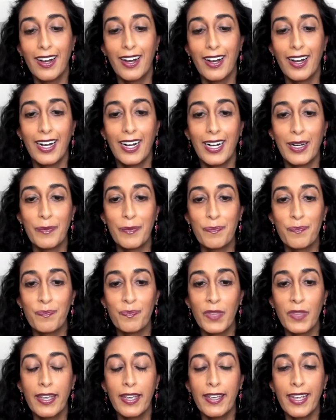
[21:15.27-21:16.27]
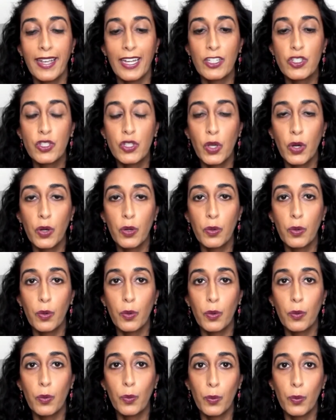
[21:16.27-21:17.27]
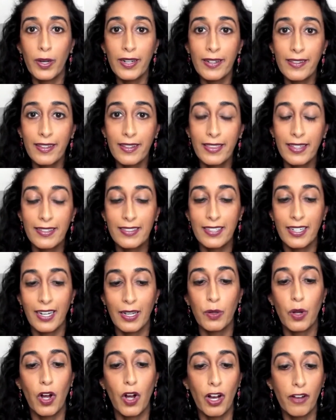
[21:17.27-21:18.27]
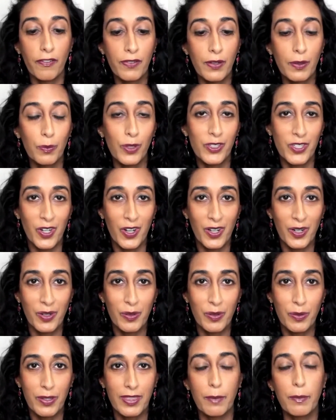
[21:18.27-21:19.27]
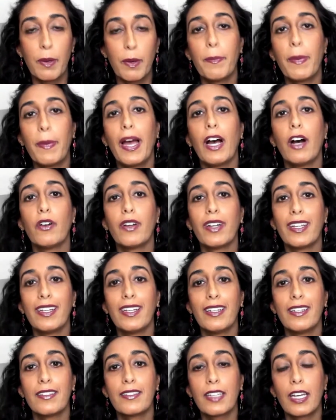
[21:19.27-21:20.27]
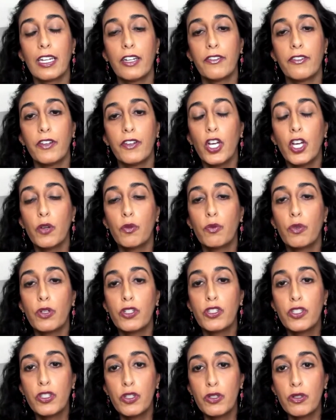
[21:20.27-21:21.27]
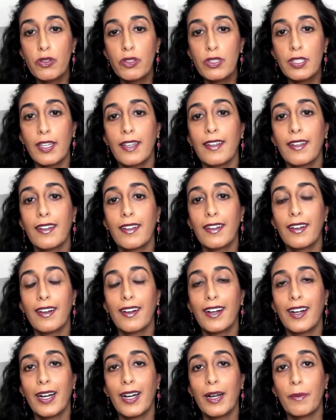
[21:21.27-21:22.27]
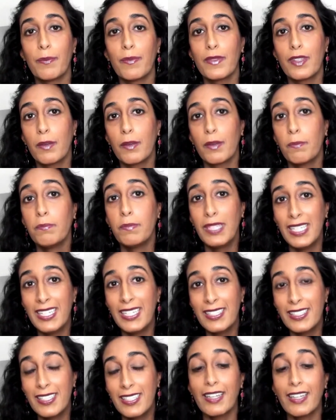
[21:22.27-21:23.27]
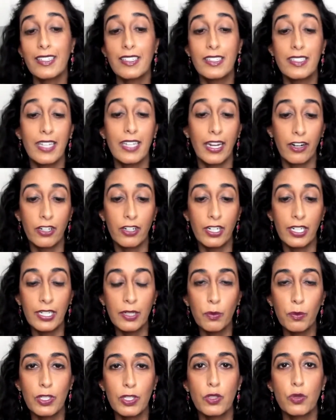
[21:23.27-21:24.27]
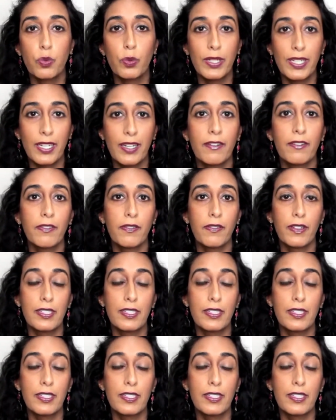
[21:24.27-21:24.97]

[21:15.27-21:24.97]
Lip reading: And so one of the things that I often will talk with them about is kind of reducing meat and dairy, which we have